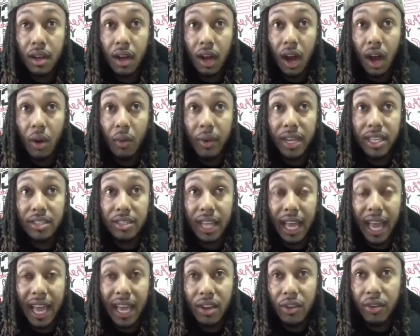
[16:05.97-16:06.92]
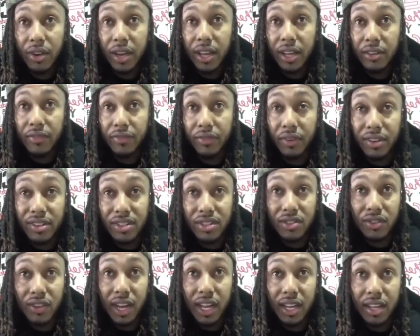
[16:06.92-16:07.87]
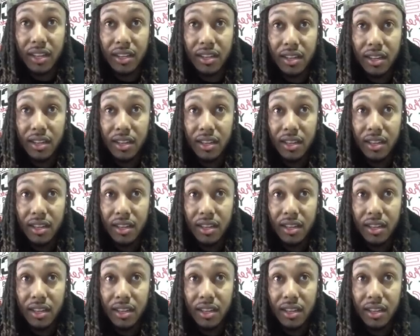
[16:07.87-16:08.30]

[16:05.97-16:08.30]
always angry, frustrated,